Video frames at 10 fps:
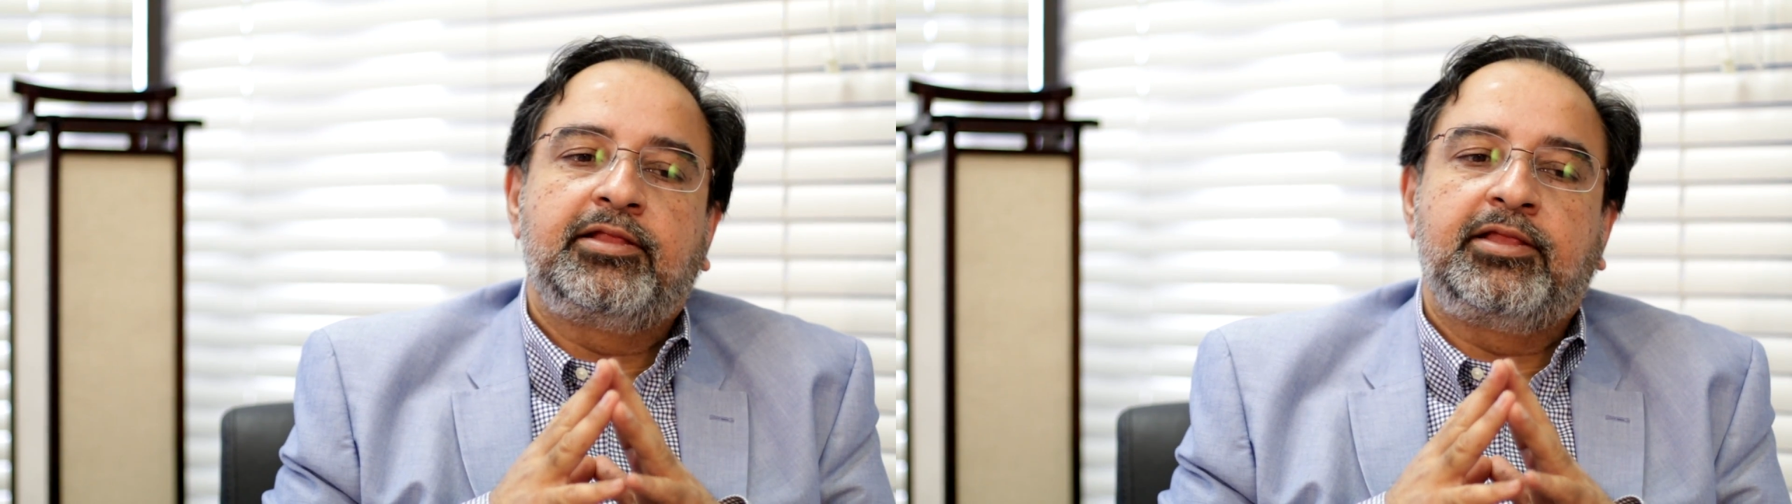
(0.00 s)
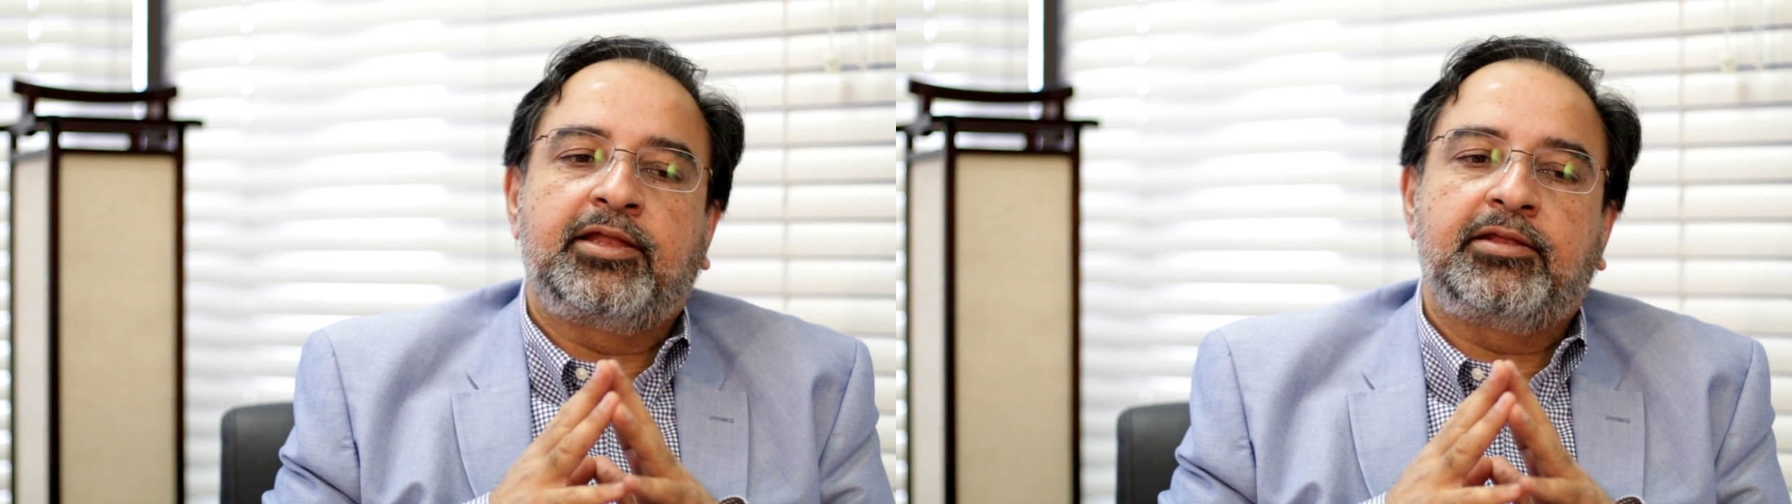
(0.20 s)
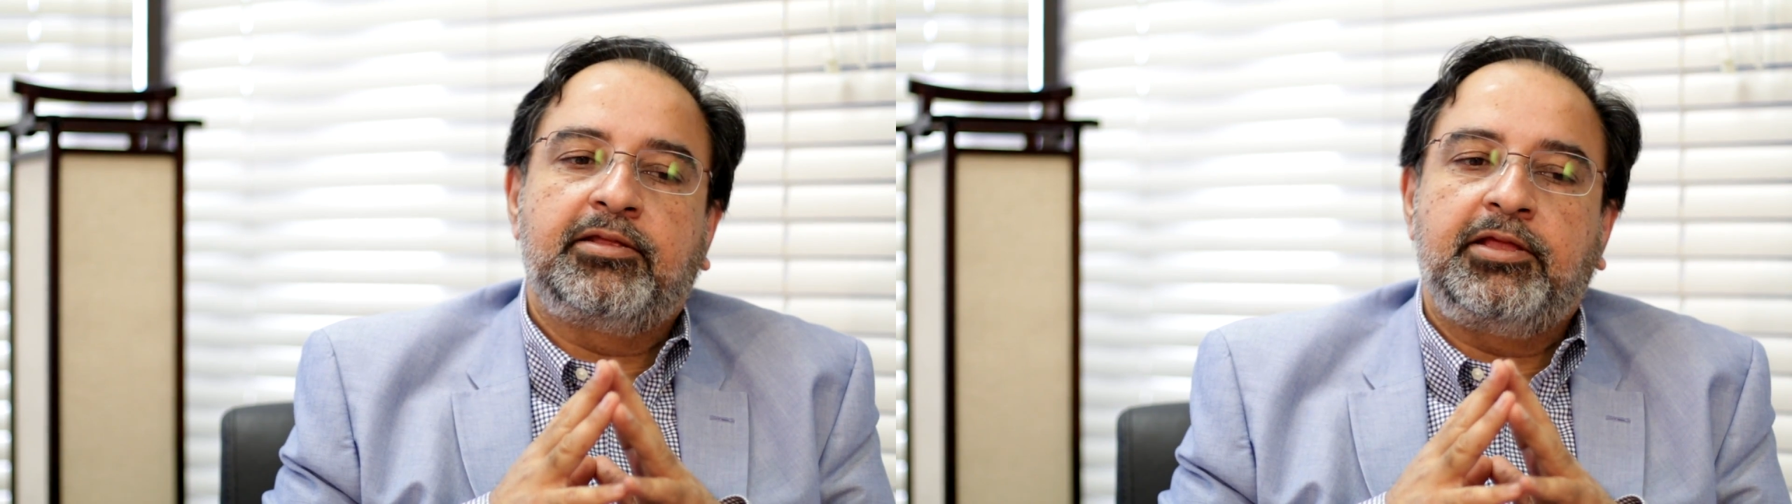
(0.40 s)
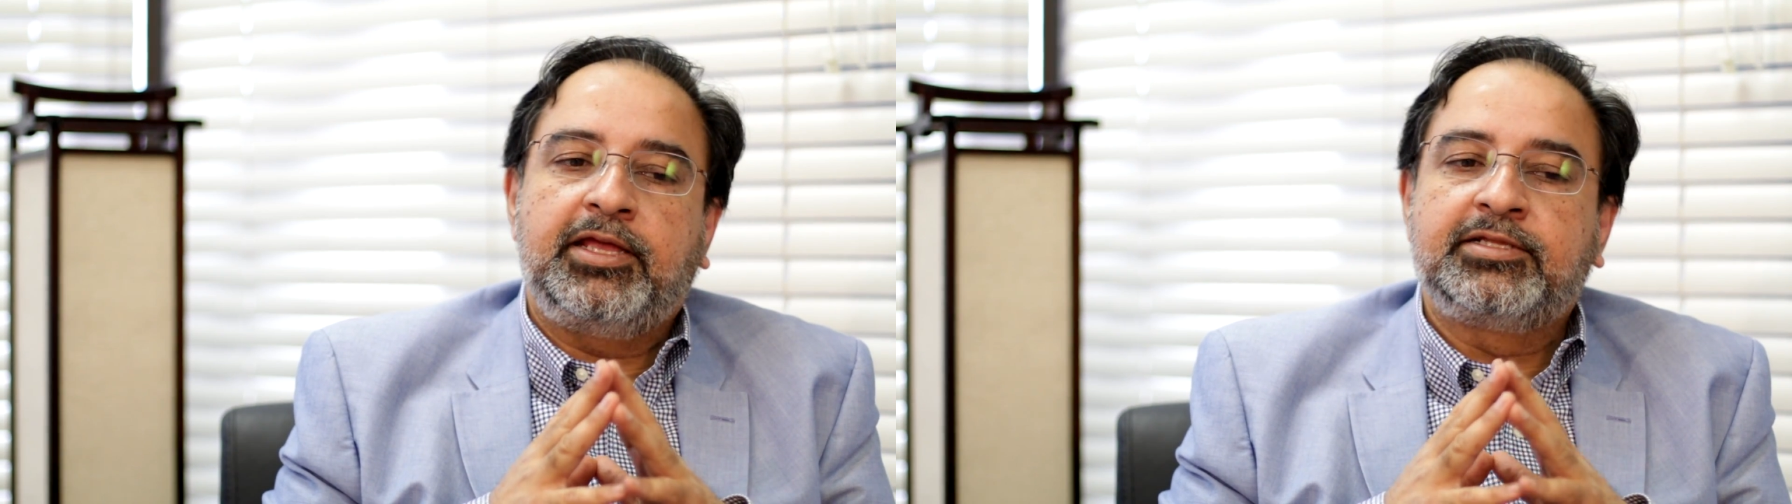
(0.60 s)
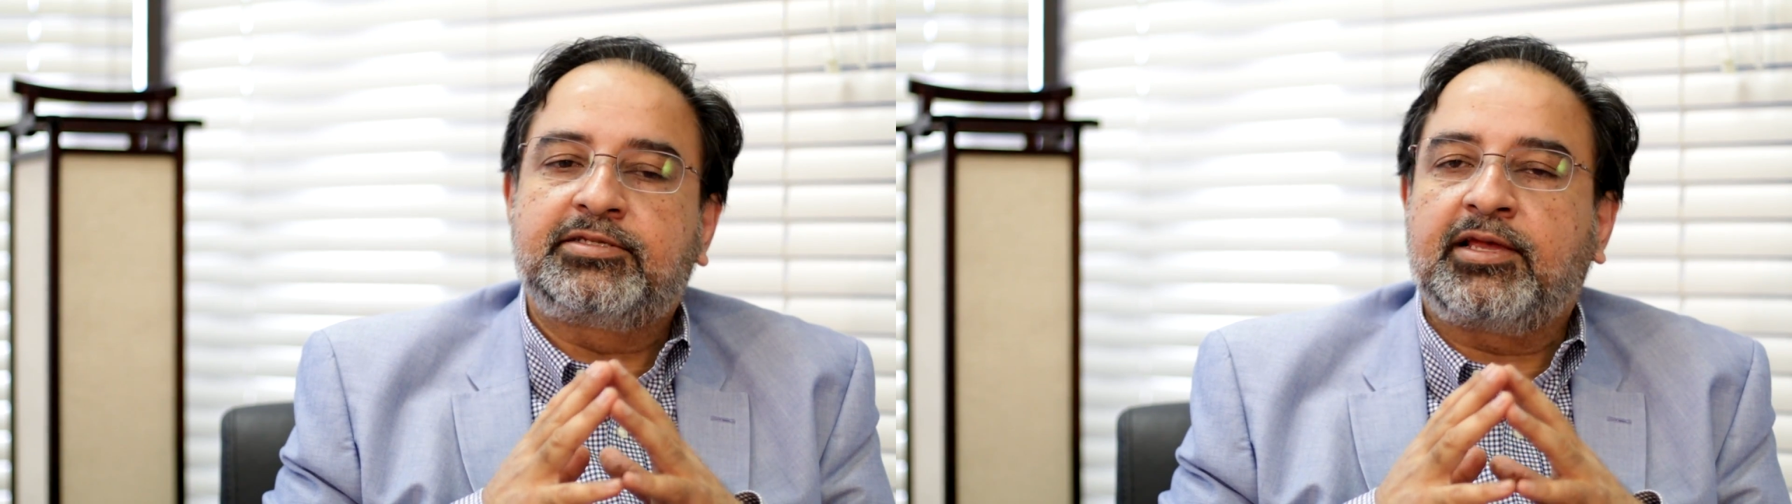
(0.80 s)
then
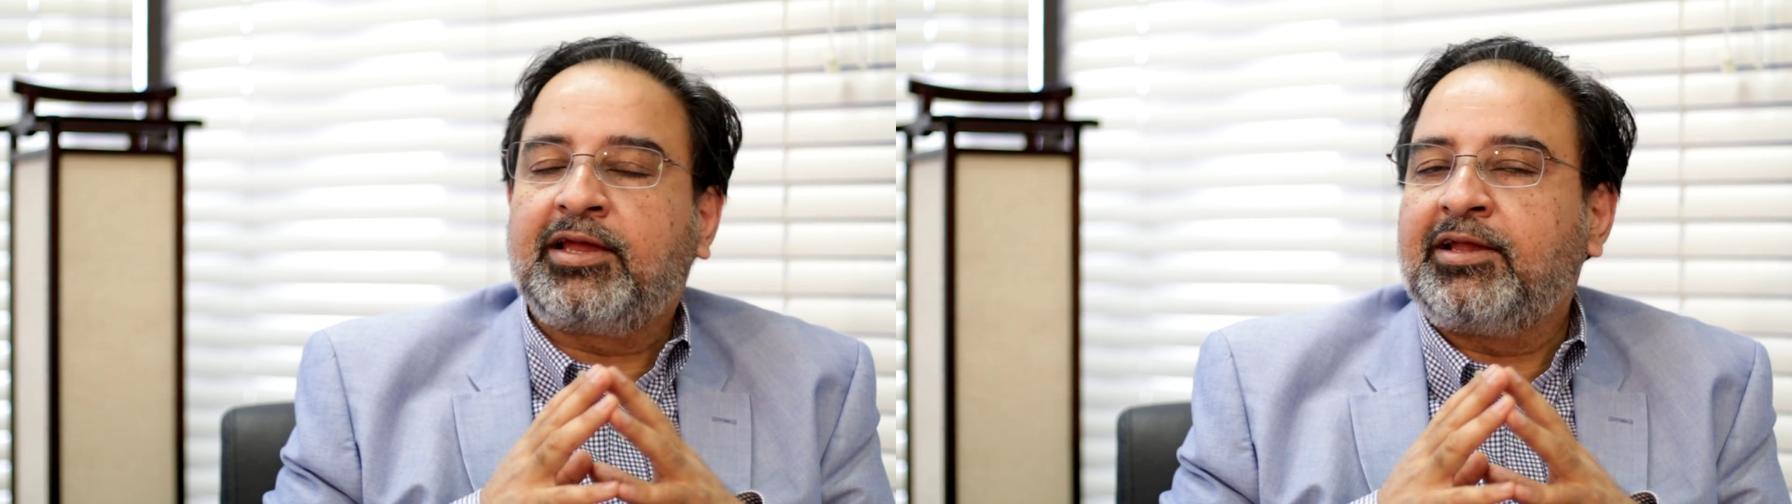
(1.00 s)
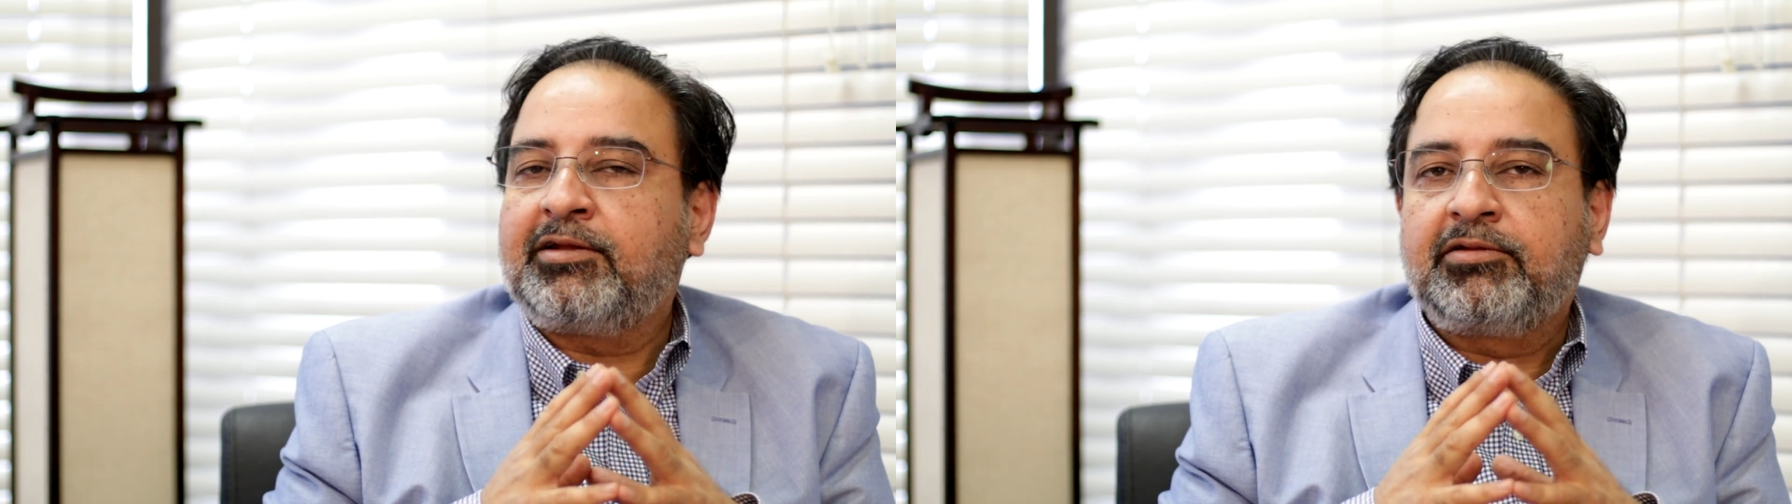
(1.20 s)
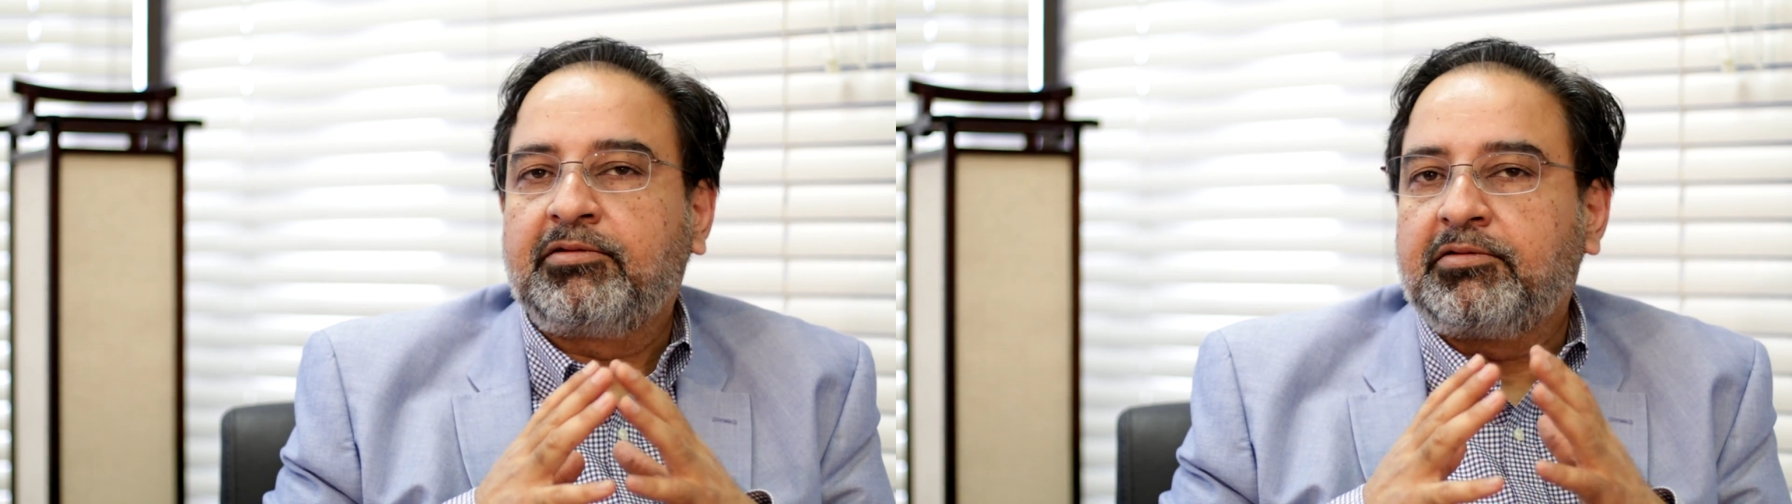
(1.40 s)
inside